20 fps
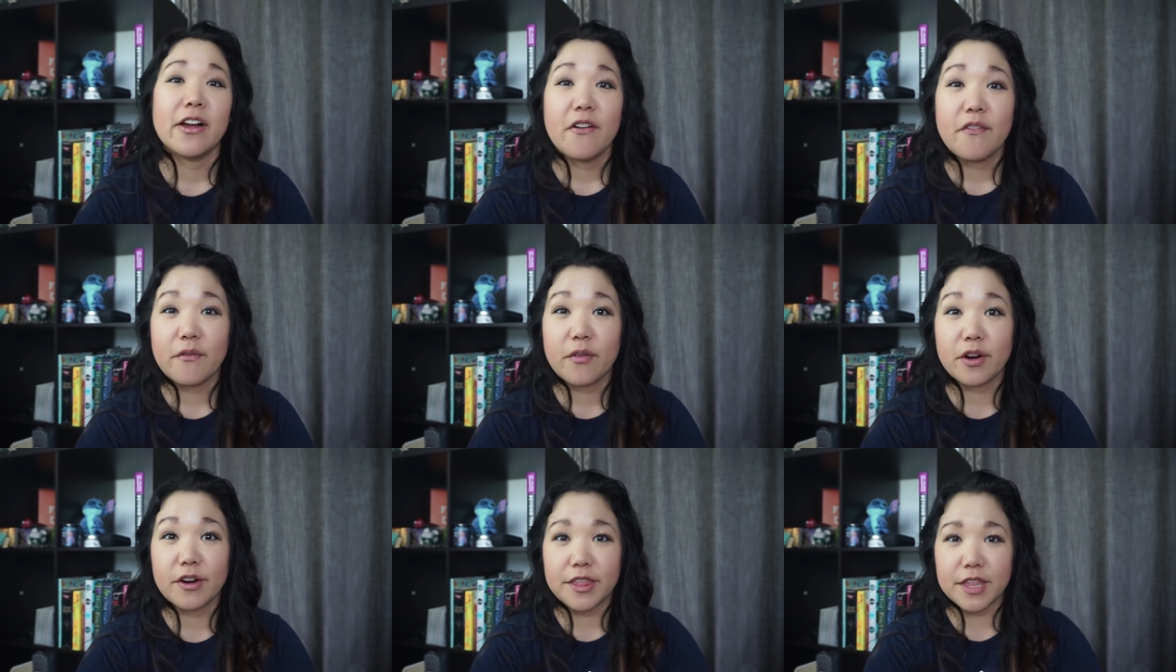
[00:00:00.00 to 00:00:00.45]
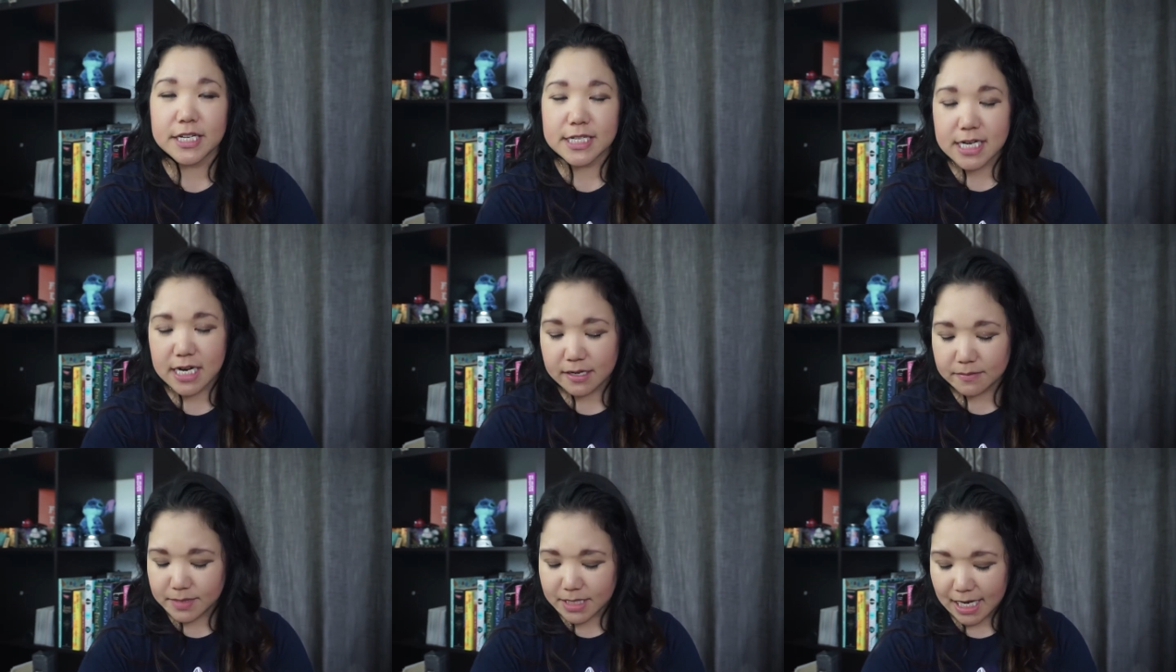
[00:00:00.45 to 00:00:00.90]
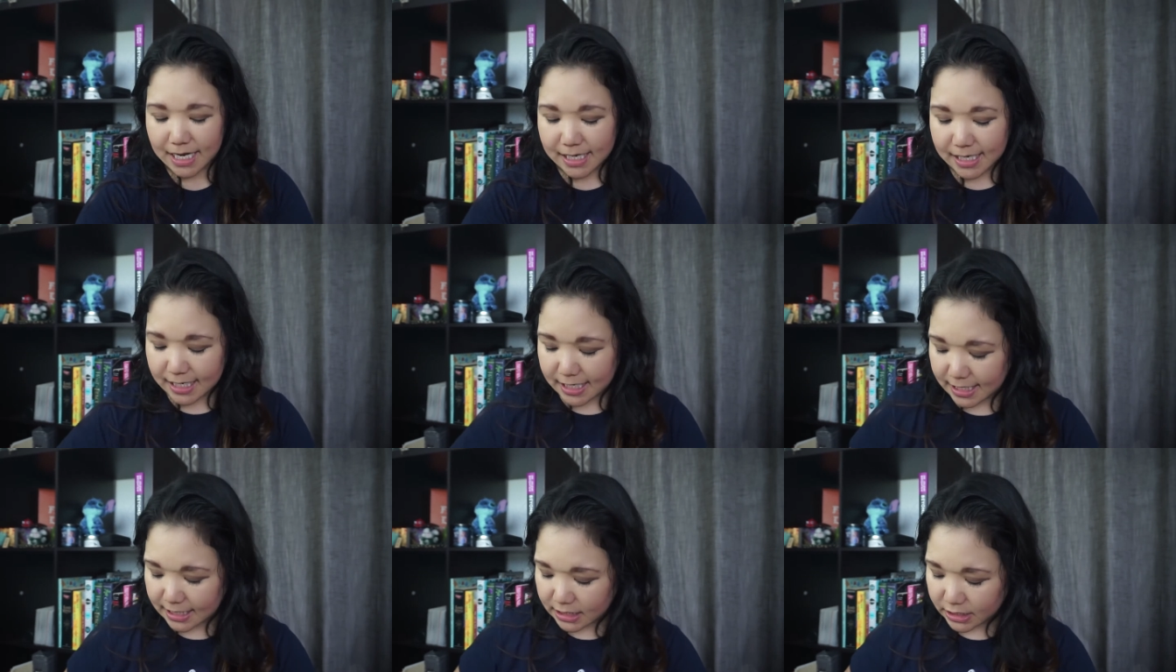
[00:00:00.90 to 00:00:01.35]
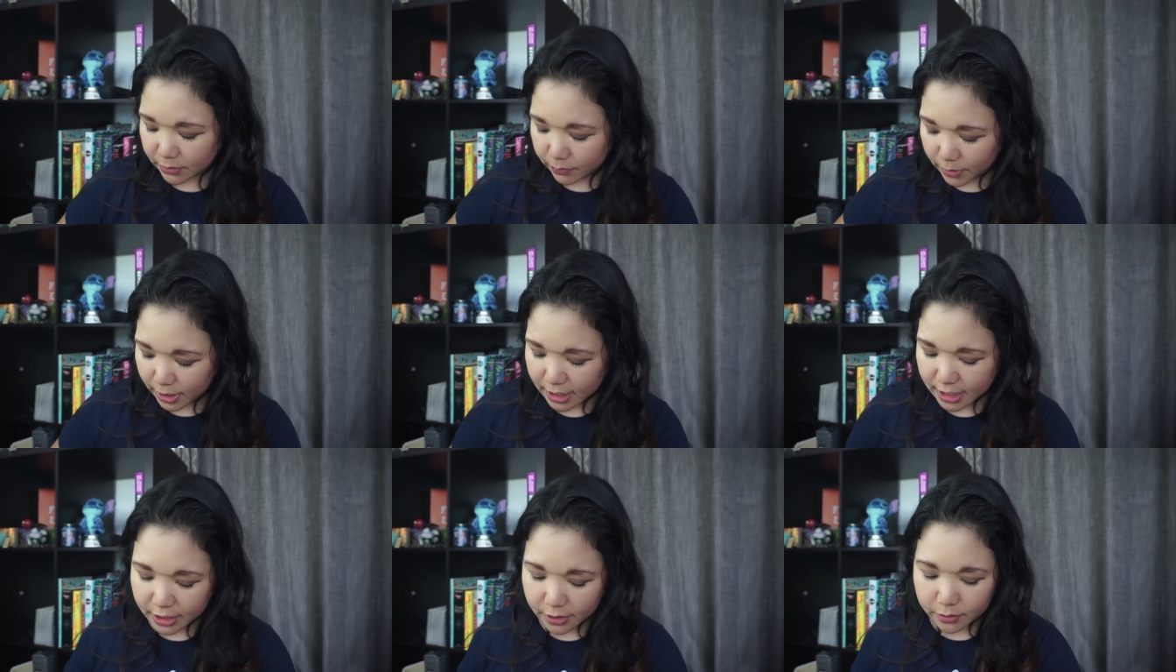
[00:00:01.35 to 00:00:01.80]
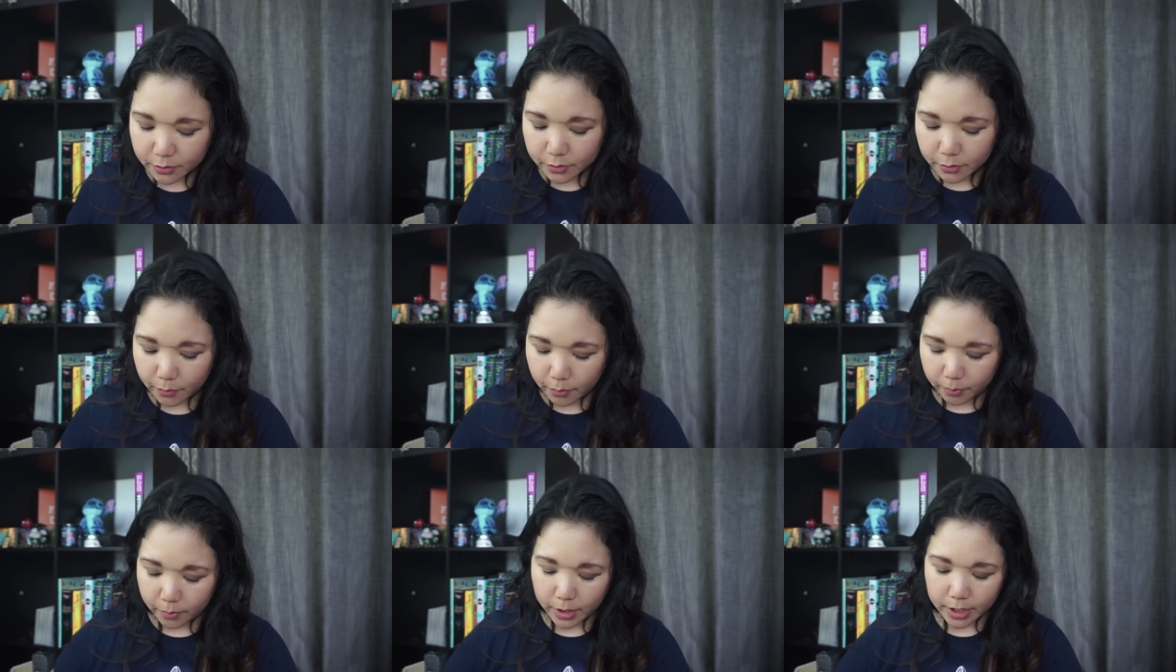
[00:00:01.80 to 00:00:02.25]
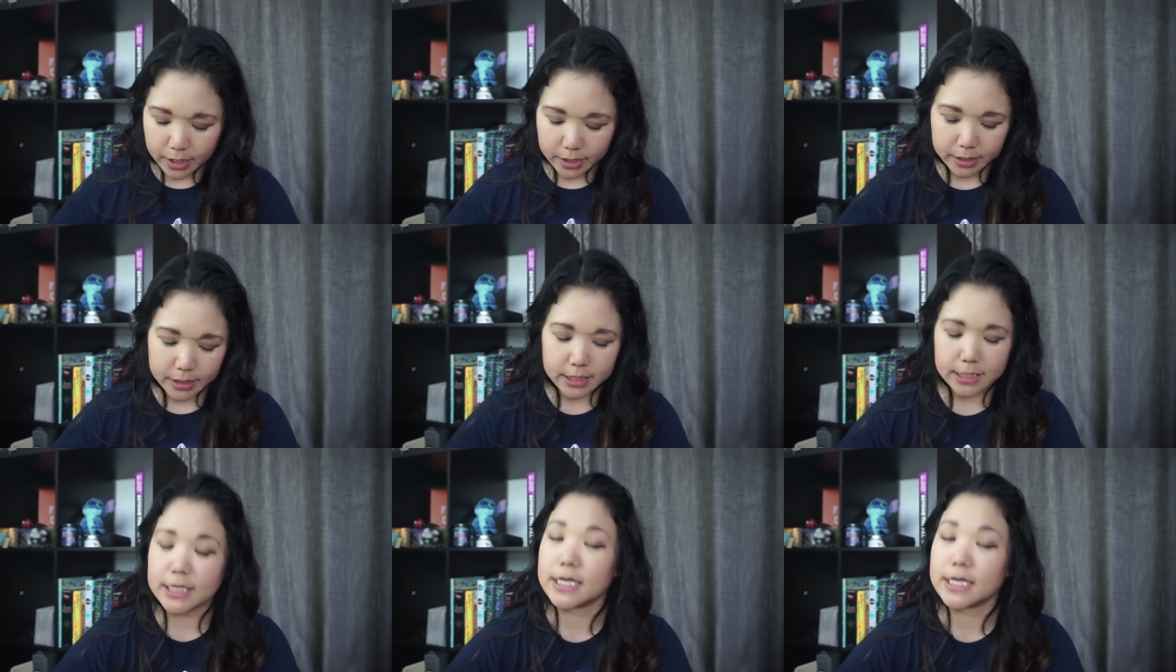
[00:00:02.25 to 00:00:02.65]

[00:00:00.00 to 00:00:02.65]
for the times I need it when I go to work